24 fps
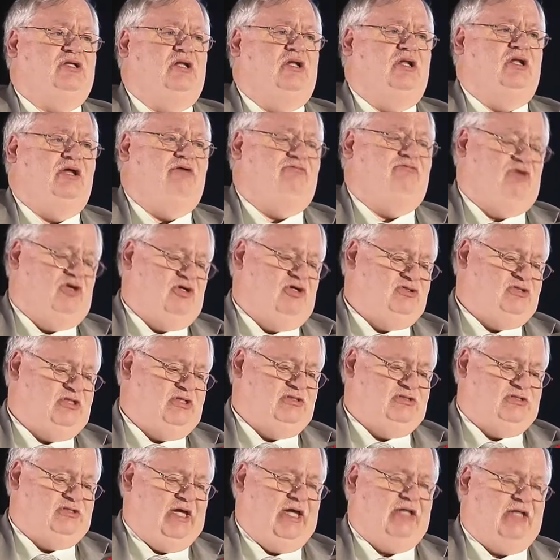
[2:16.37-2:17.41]
delivers
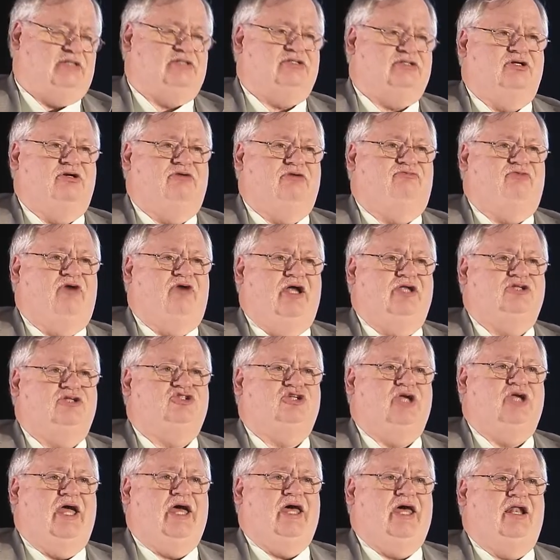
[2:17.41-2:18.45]
is that certified
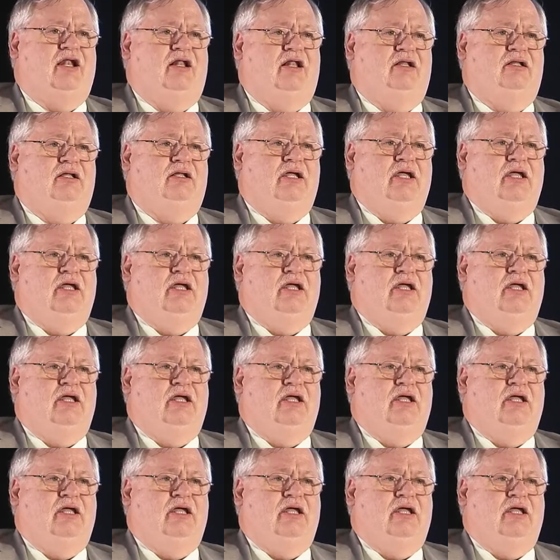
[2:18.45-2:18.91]
channel